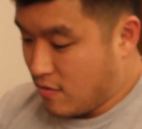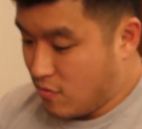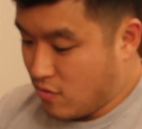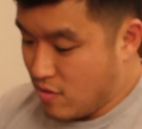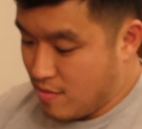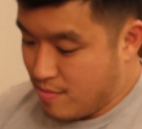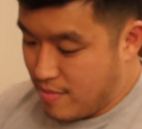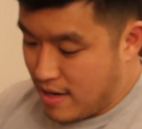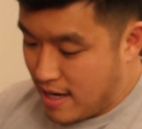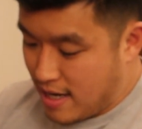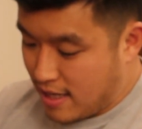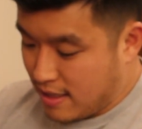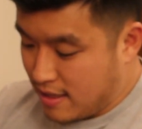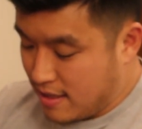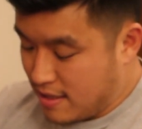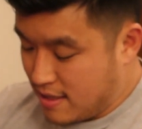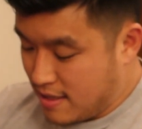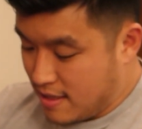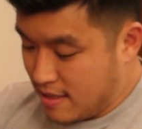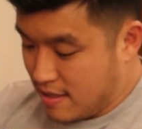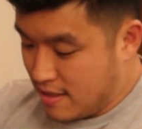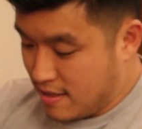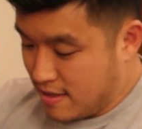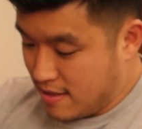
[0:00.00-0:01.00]
we
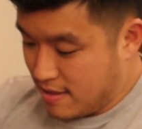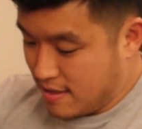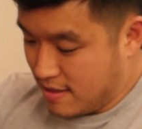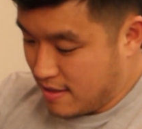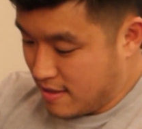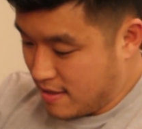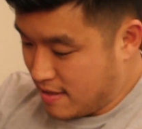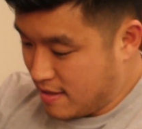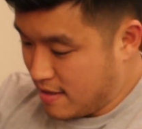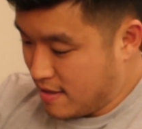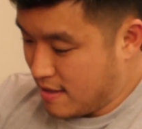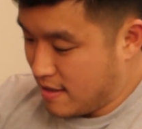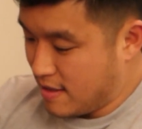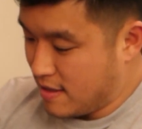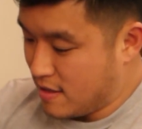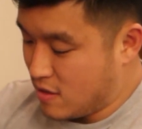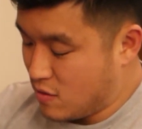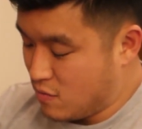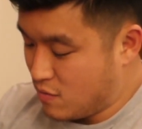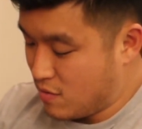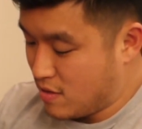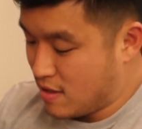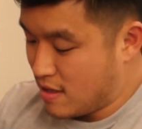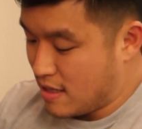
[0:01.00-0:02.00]
bought. And
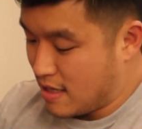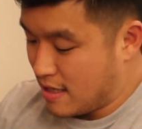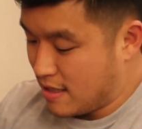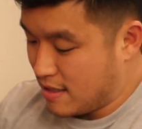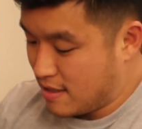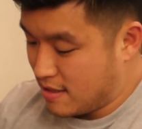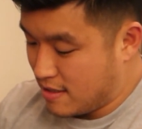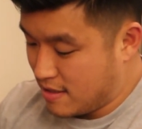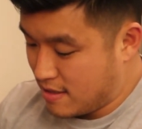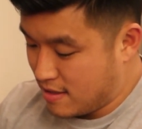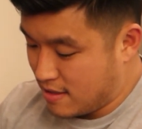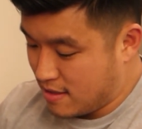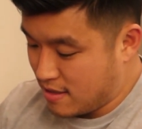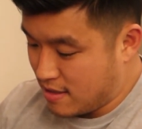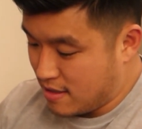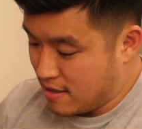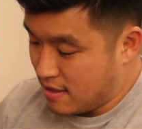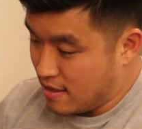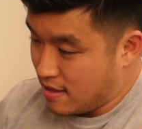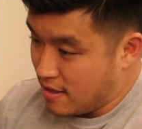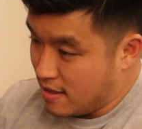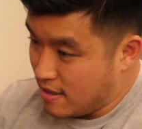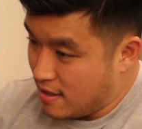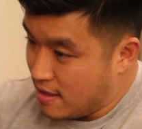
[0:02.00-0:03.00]
it's really nice.
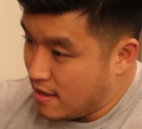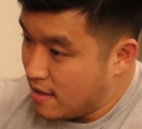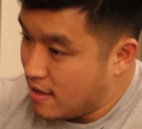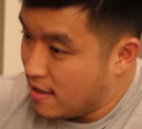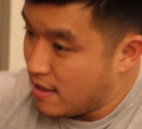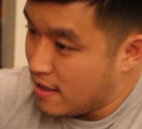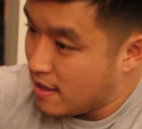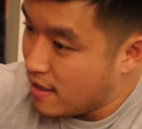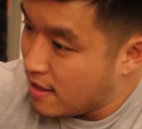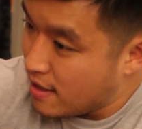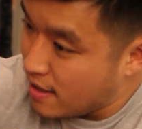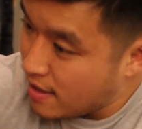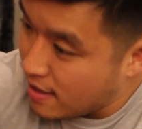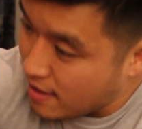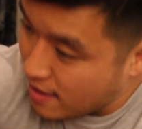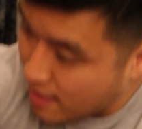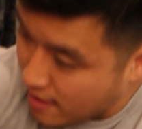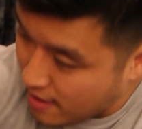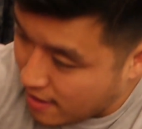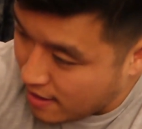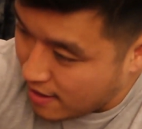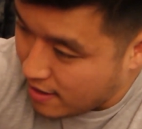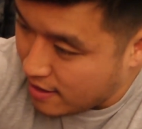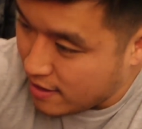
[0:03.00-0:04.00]

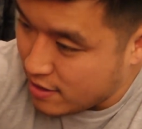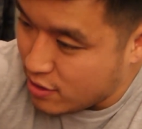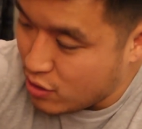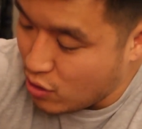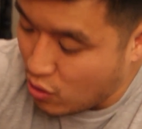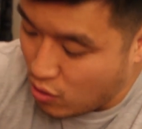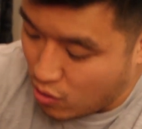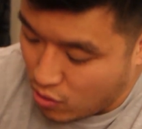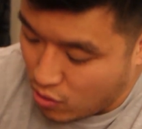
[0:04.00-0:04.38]
And it's an